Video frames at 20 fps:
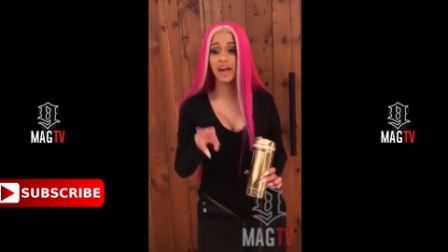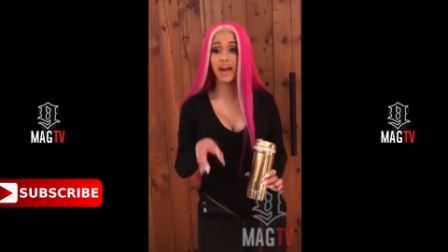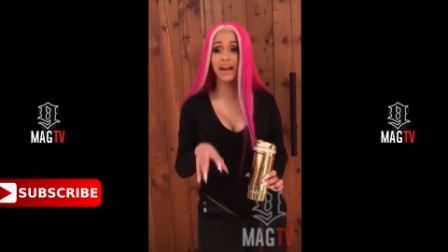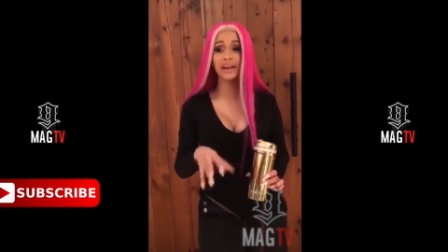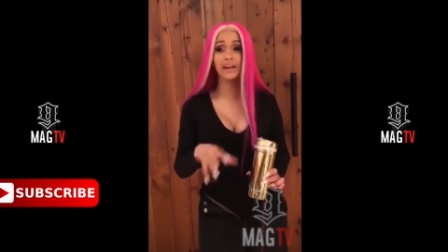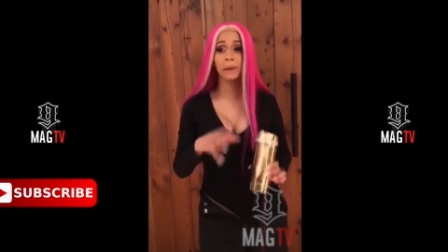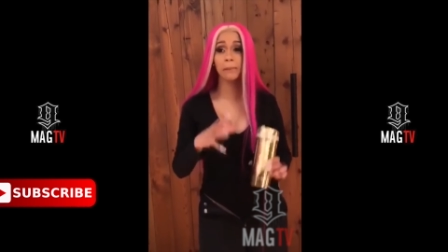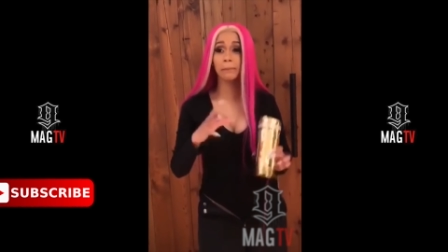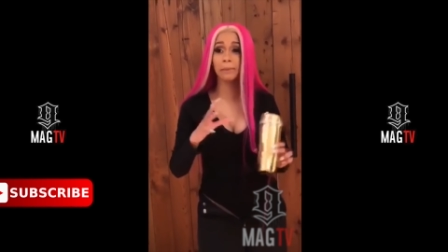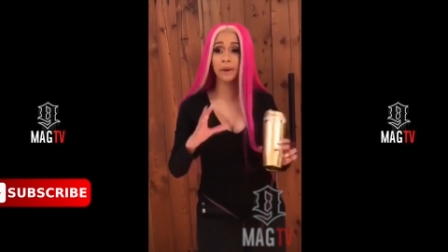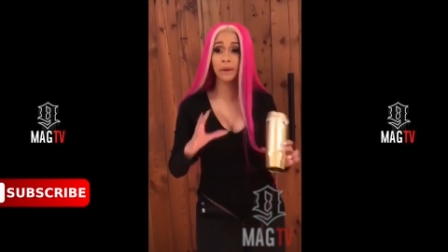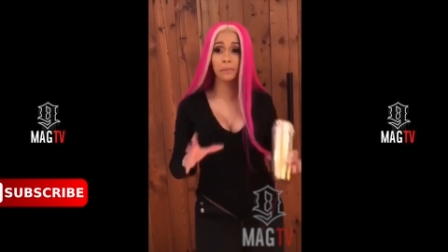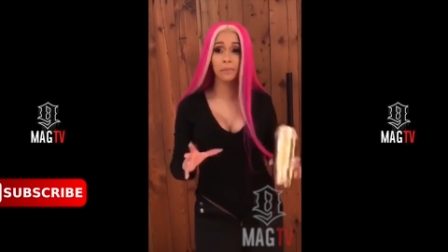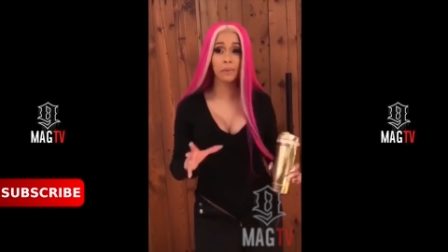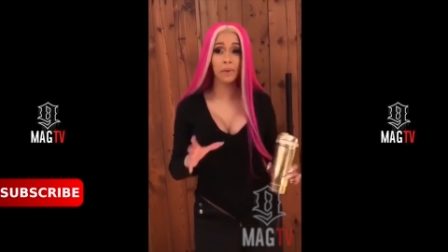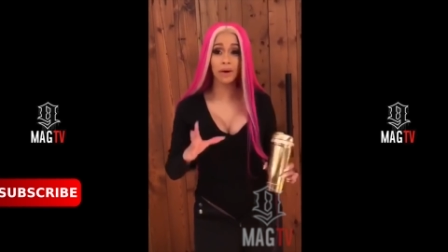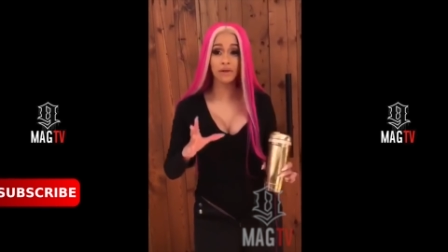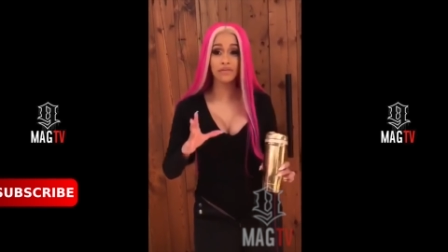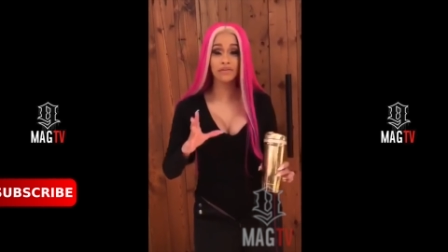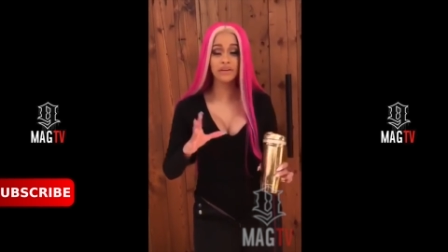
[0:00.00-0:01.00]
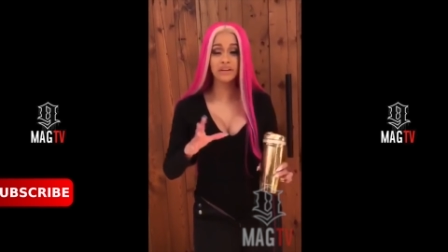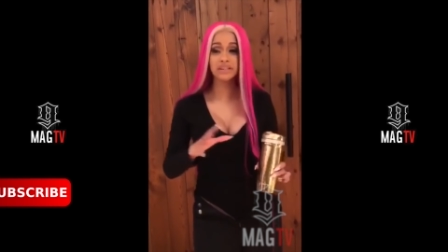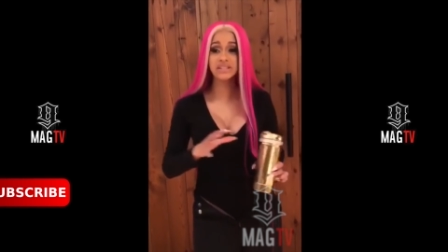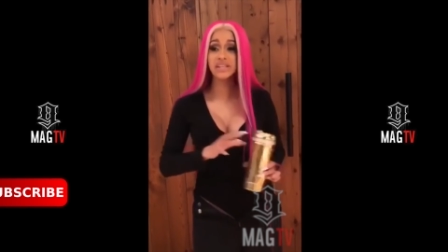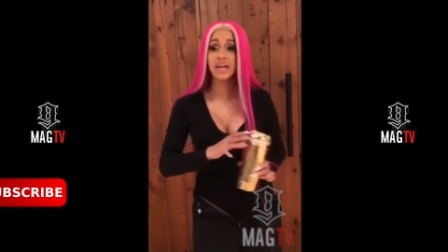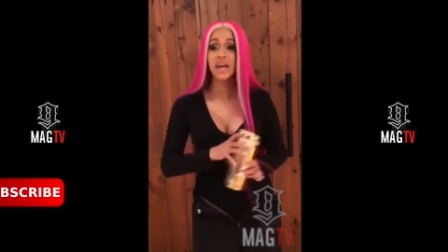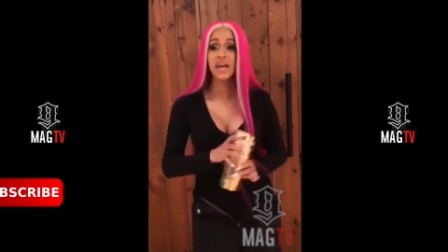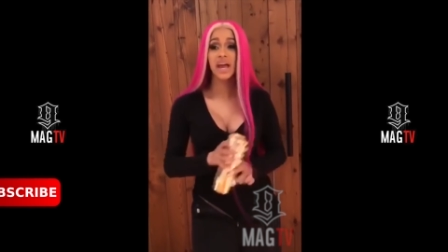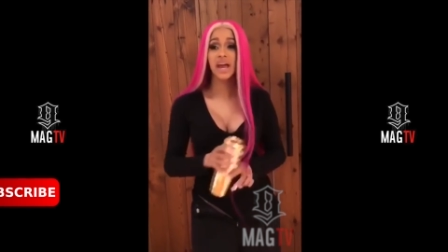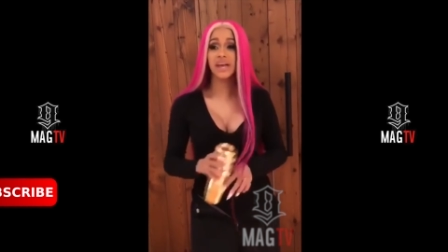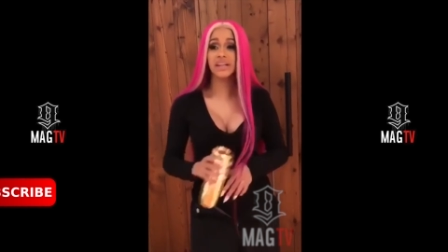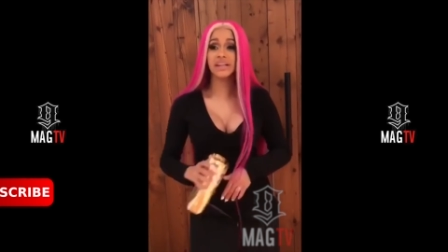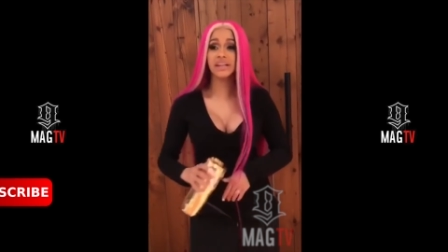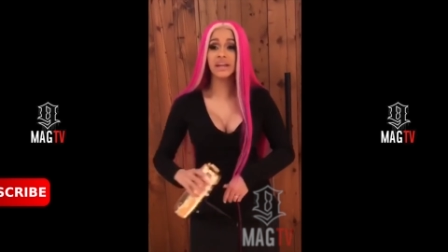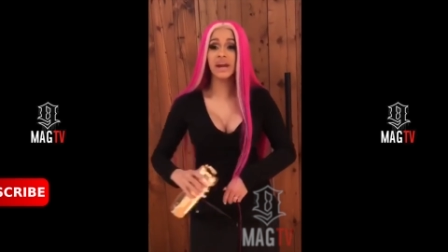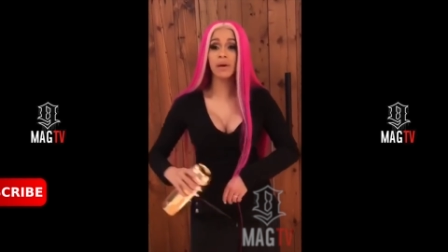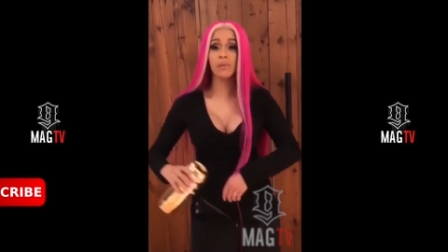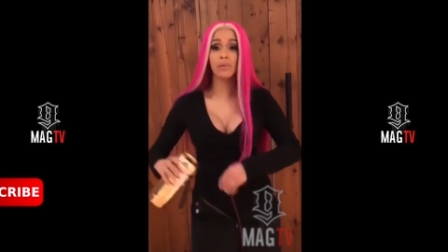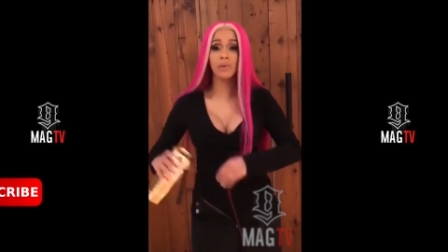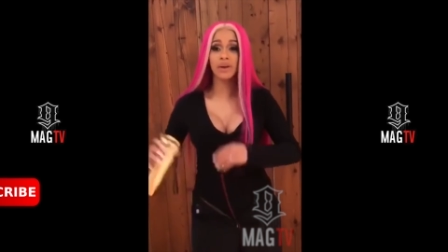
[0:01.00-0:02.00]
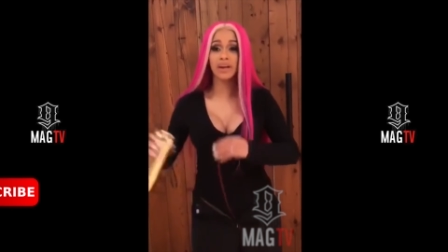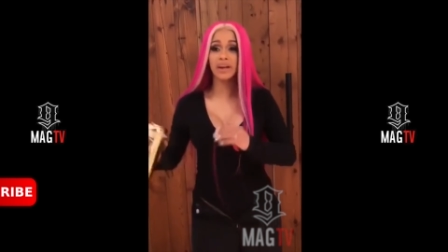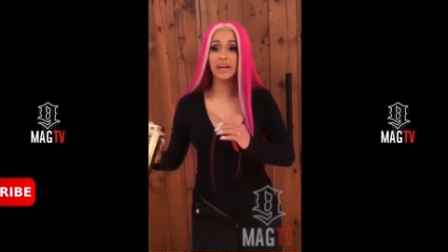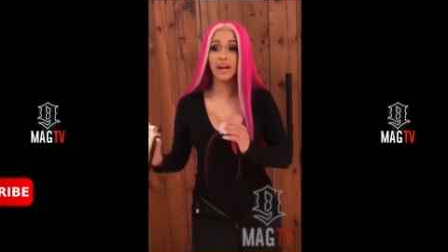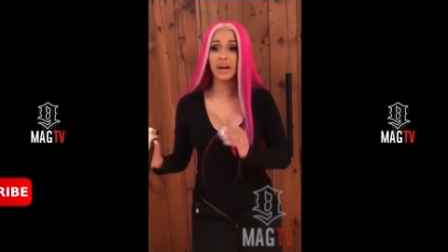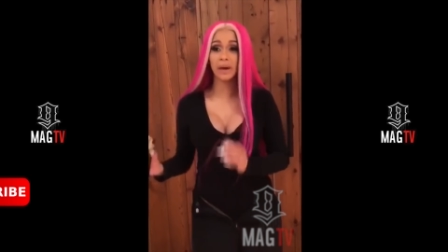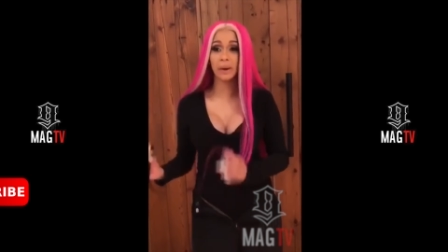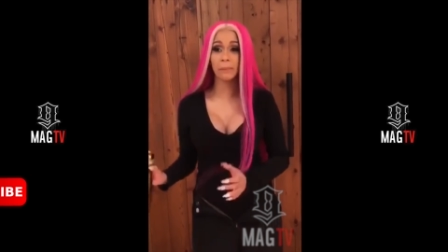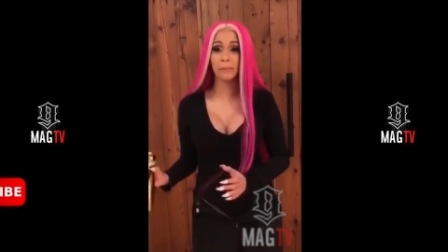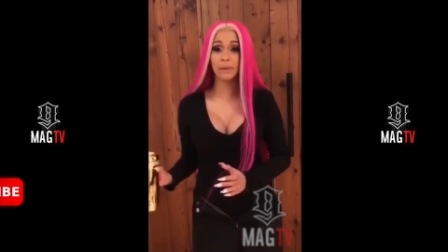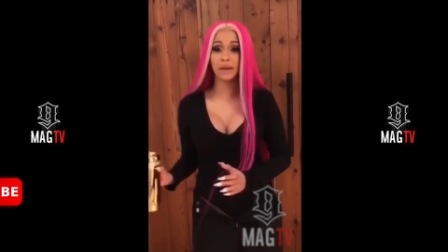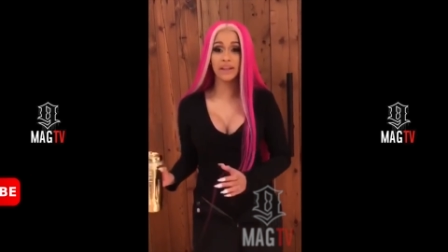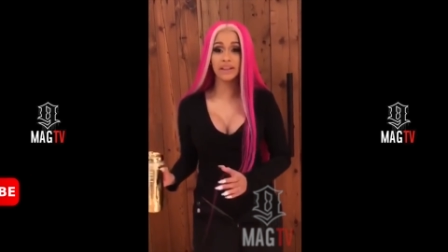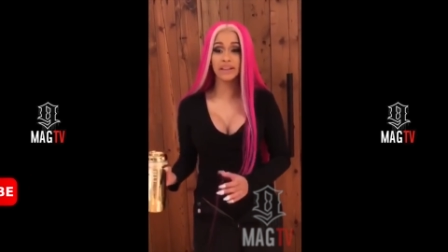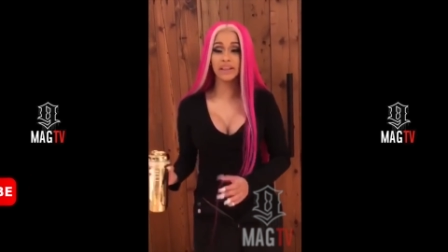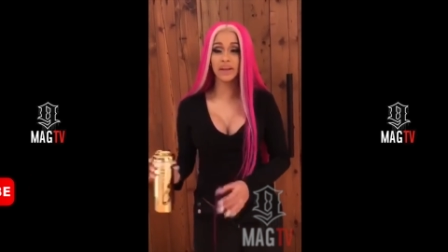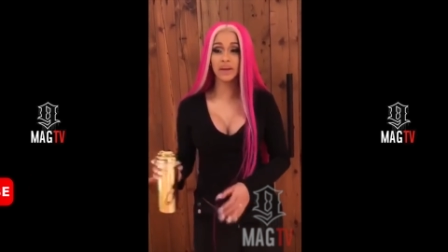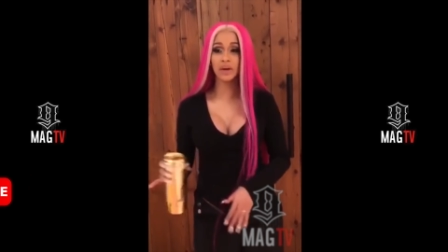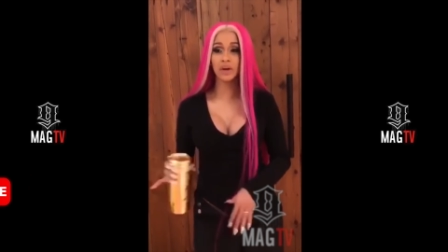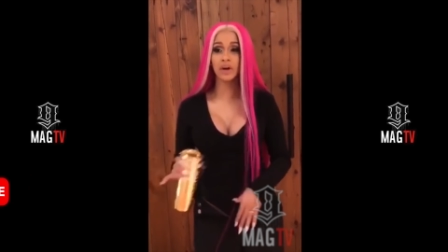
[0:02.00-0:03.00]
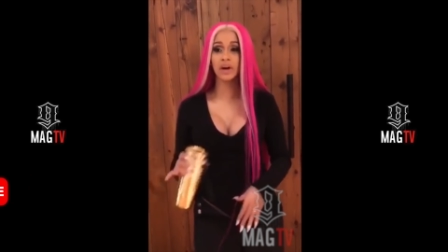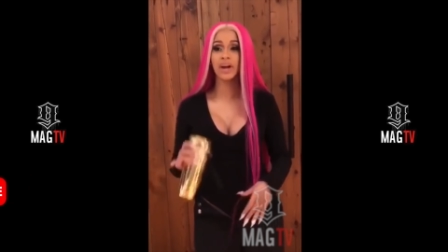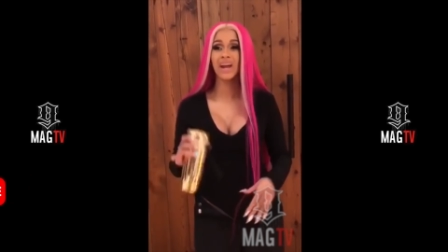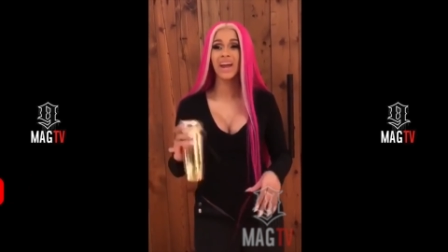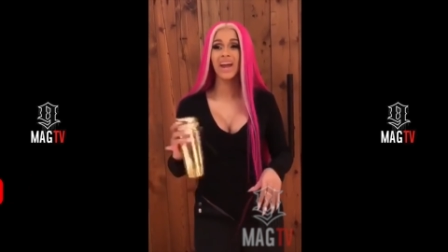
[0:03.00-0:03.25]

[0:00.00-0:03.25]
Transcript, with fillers: I eat a big breakfast and then I will eat like a big dinner.